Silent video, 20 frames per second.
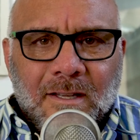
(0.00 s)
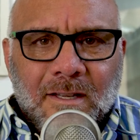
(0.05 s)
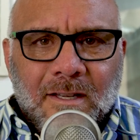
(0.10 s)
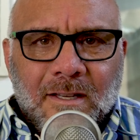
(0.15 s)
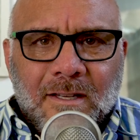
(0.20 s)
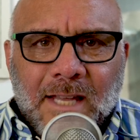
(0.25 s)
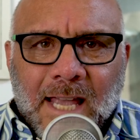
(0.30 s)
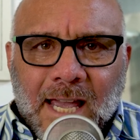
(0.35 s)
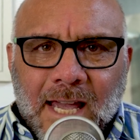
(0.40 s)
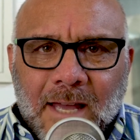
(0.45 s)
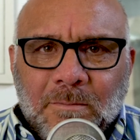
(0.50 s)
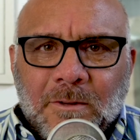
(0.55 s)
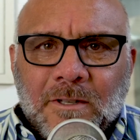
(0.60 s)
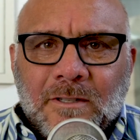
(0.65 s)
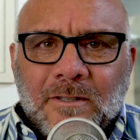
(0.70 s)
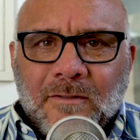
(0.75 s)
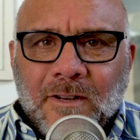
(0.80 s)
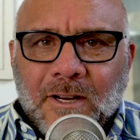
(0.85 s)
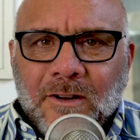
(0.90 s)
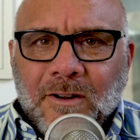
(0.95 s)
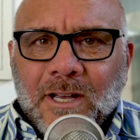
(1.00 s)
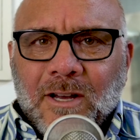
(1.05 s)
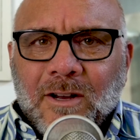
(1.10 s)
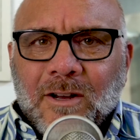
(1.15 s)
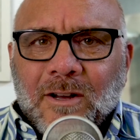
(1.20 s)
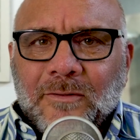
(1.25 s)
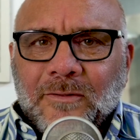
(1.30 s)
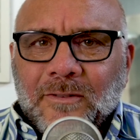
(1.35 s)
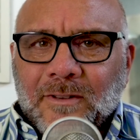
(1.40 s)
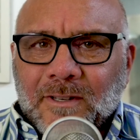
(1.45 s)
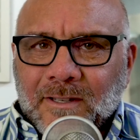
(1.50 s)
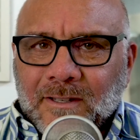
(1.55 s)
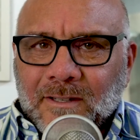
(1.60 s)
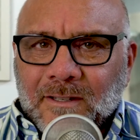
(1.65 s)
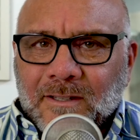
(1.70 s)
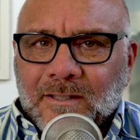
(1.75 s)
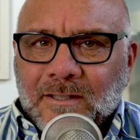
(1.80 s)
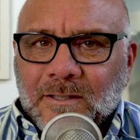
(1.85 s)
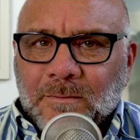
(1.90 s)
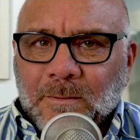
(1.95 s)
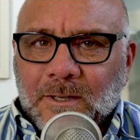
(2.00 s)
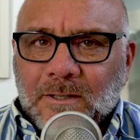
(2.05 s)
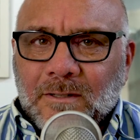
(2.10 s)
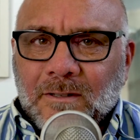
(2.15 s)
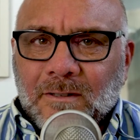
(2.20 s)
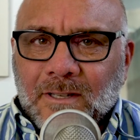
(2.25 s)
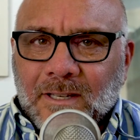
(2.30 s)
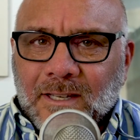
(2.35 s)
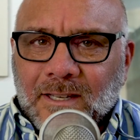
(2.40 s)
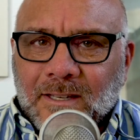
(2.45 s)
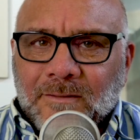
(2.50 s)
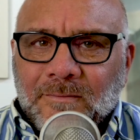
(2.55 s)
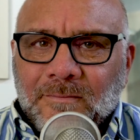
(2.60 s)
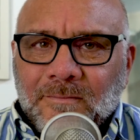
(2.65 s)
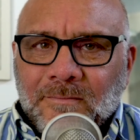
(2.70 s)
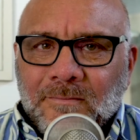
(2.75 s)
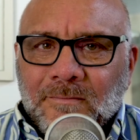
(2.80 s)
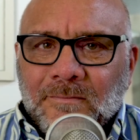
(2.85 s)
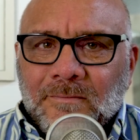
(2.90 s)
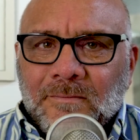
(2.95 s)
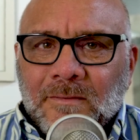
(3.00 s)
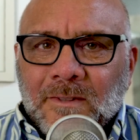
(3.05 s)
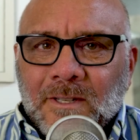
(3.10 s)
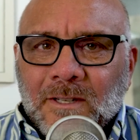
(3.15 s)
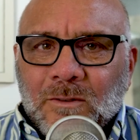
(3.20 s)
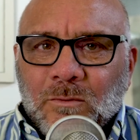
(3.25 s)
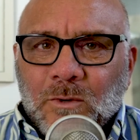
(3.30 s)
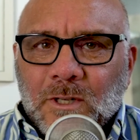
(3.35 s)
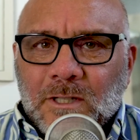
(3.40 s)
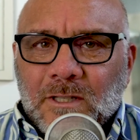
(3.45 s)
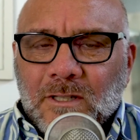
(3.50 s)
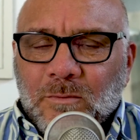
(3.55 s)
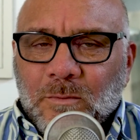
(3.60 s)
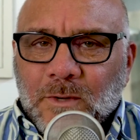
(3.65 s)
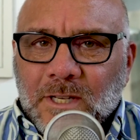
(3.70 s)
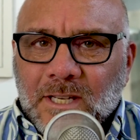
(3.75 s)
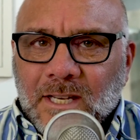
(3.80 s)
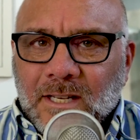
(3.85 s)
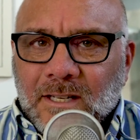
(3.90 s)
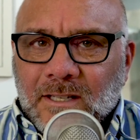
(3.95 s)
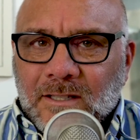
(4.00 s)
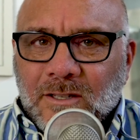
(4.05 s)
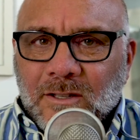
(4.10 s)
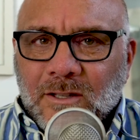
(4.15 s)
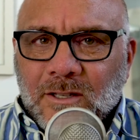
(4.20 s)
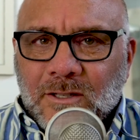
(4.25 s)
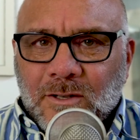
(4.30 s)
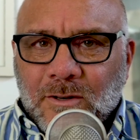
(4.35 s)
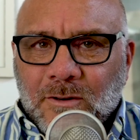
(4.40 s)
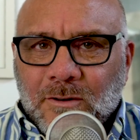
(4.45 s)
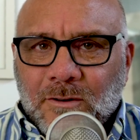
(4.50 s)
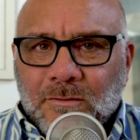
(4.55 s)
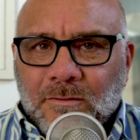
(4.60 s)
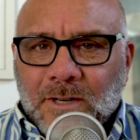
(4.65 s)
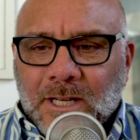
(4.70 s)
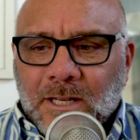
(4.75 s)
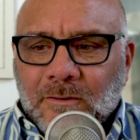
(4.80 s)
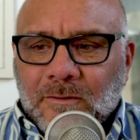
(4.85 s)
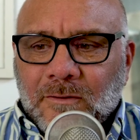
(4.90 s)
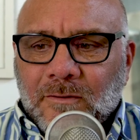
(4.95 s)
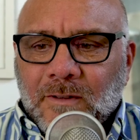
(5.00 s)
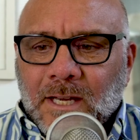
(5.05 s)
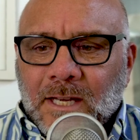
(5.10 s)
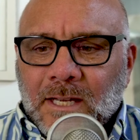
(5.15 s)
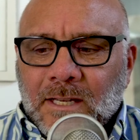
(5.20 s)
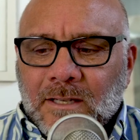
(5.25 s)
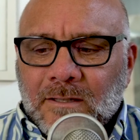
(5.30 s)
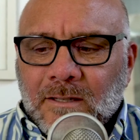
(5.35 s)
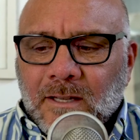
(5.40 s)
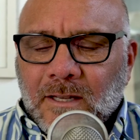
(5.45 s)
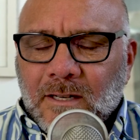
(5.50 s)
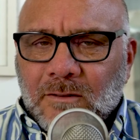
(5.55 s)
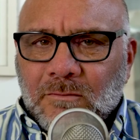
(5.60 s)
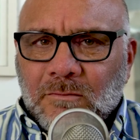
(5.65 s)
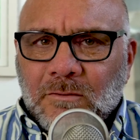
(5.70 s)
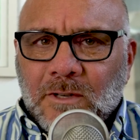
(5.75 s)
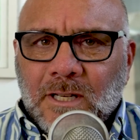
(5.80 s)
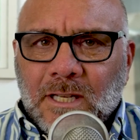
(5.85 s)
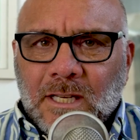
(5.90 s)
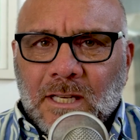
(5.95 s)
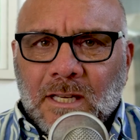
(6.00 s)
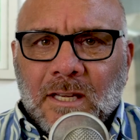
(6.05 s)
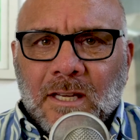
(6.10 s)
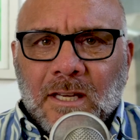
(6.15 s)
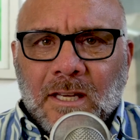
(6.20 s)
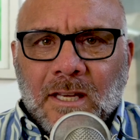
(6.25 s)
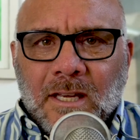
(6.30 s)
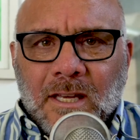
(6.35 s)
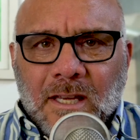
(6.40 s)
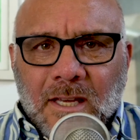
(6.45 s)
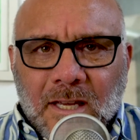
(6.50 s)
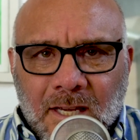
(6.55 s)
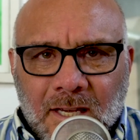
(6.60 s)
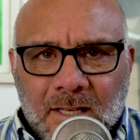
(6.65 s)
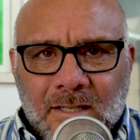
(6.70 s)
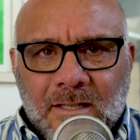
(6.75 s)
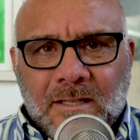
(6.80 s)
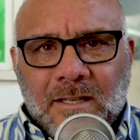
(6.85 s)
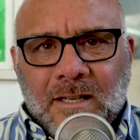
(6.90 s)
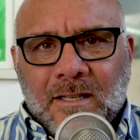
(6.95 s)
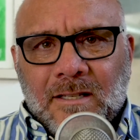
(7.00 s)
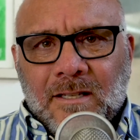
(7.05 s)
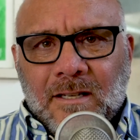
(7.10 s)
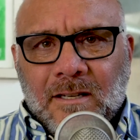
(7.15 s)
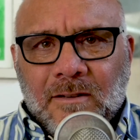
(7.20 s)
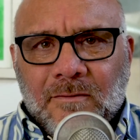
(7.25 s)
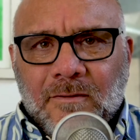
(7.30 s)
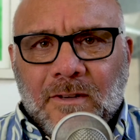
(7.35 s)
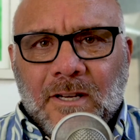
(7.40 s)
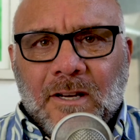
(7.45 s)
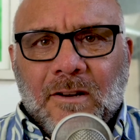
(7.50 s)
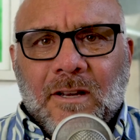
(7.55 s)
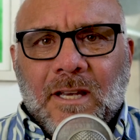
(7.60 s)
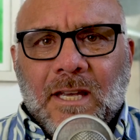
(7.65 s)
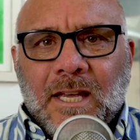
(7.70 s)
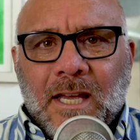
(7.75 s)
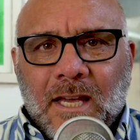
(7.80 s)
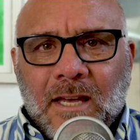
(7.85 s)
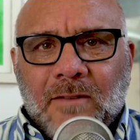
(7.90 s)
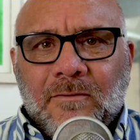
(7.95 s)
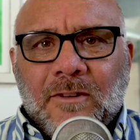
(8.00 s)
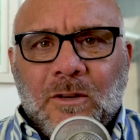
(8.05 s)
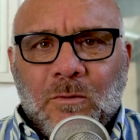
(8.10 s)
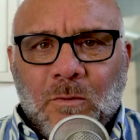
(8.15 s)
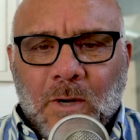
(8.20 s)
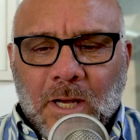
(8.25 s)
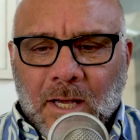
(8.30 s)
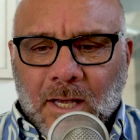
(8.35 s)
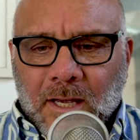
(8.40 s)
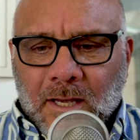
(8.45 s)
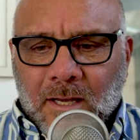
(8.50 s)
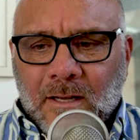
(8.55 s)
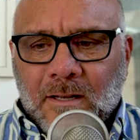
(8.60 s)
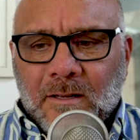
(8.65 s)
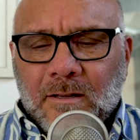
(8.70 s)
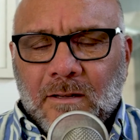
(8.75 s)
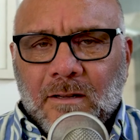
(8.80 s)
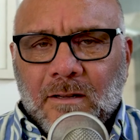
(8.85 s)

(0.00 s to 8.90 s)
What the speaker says: It happens very often, especially once we get into the turnaround phase, that it really hits us in a very heavy way,